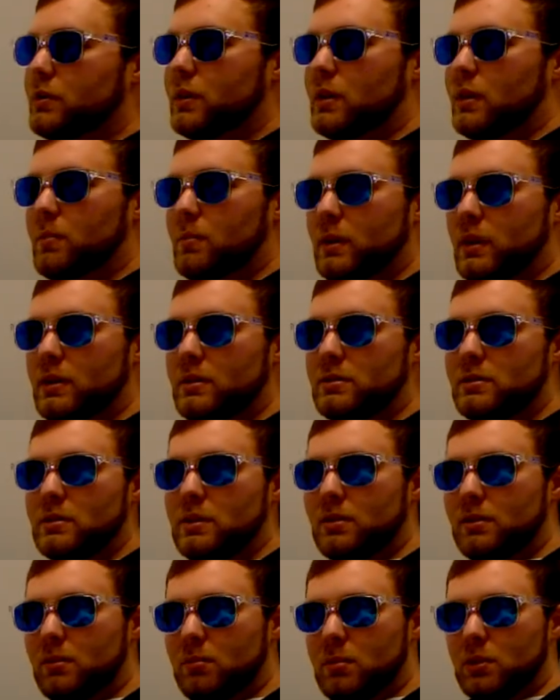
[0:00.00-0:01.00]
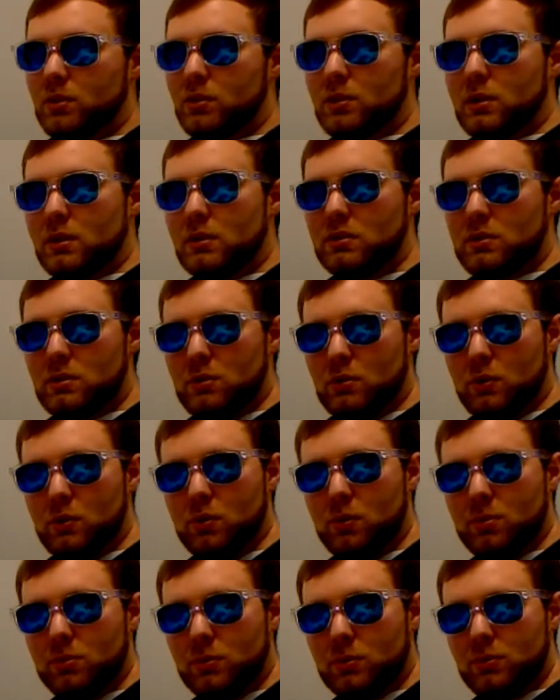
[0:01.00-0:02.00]
That means that the building is
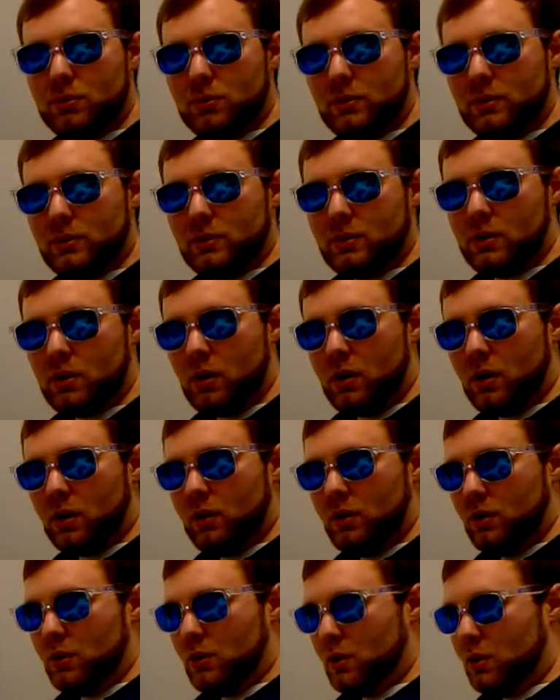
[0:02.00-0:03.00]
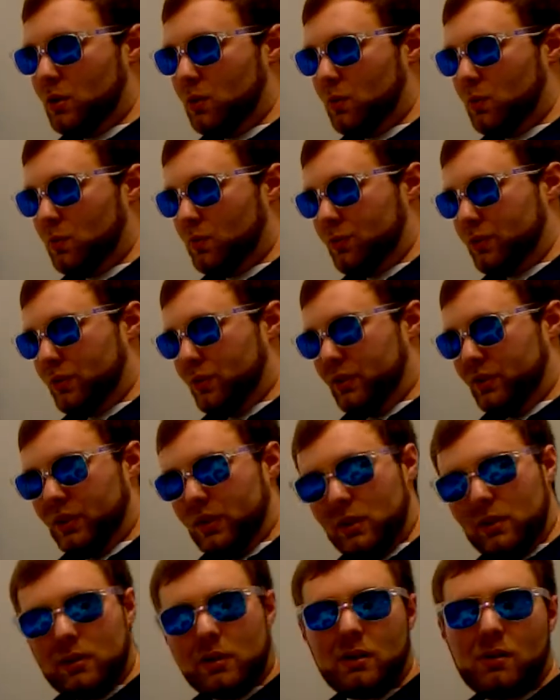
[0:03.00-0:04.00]
normal. It's not, the
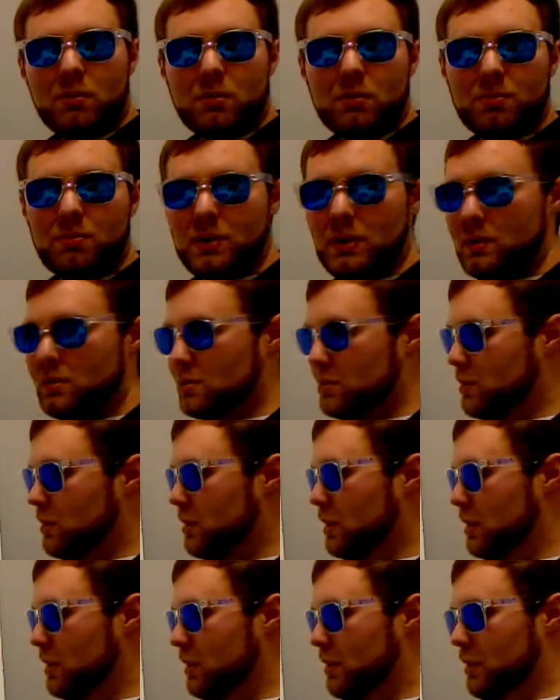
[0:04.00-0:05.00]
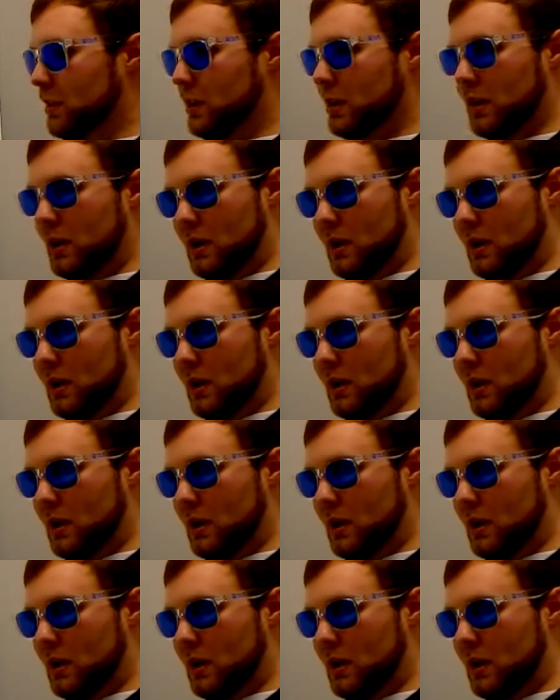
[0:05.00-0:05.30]
Leaning Tower of Pisa or anything.